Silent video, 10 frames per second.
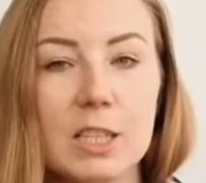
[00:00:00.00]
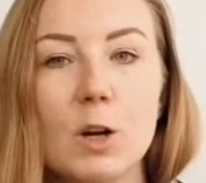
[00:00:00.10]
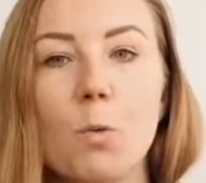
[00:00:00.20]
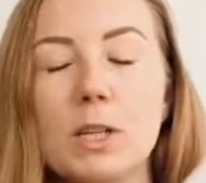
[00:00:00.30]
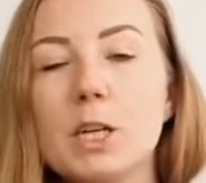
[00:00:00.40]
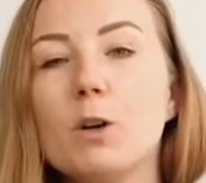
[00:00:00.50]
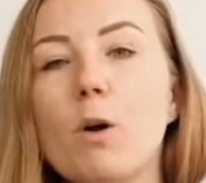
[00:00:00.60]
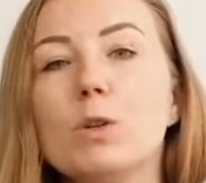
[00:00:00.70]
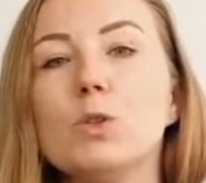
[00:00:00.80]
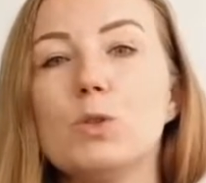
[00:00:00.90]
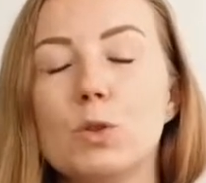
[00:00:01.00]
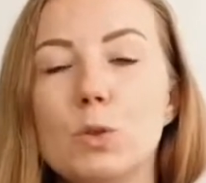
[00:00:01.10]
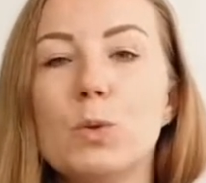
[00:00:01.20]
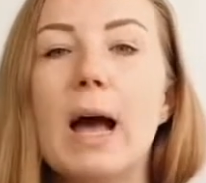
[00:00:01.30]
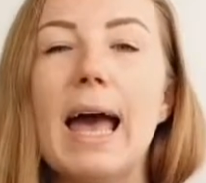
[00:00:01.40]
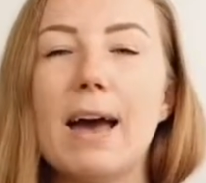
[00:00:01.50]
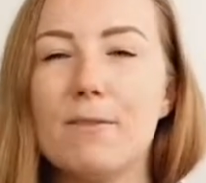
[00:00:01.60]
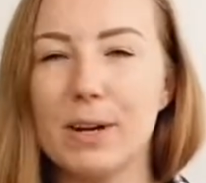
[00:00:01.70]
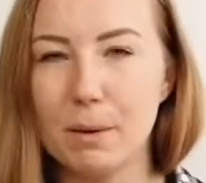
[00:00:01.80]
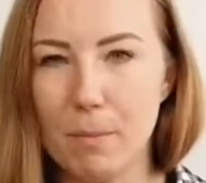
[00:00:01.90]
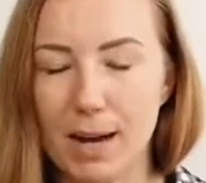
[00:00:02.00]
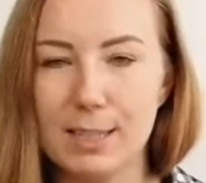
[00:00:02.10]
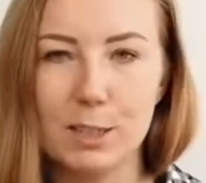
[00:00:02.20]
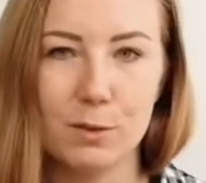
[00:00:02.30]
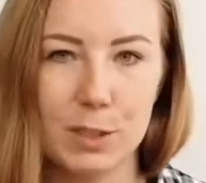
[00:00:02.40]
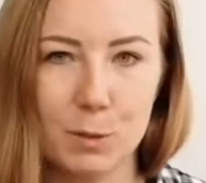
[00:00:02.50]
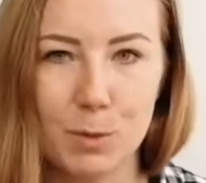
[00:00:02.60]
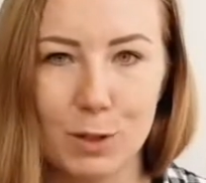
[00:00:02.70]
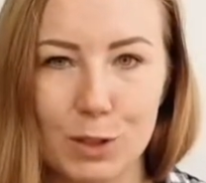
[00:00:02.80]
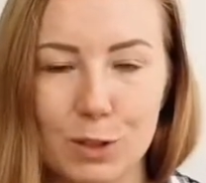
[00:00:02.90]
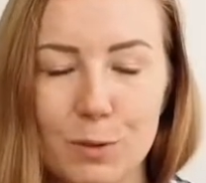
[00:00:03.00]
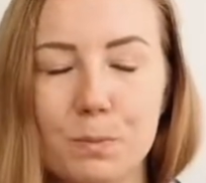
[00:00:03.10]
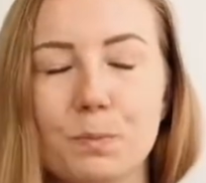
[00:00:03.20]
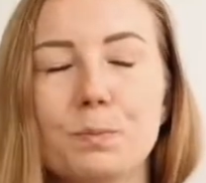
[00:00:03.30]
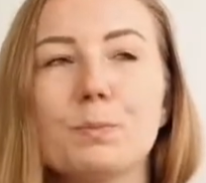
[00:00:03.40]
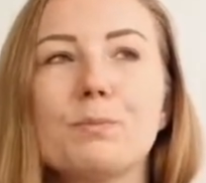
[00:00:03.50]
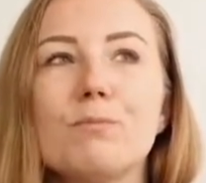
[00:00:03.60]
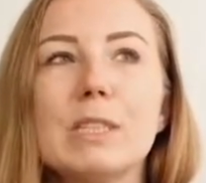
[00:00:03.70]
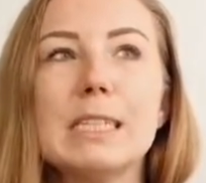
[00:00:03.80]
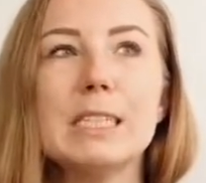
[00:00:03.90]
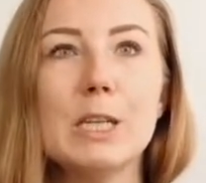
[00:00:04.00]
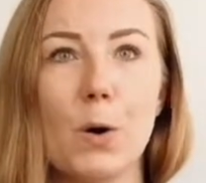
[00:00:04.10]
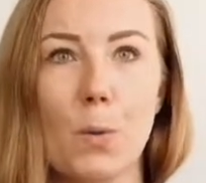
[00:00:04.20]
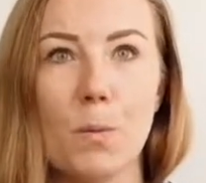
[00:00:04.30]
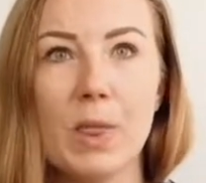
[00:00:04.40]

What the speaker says: so what are you going to do every month of this project? So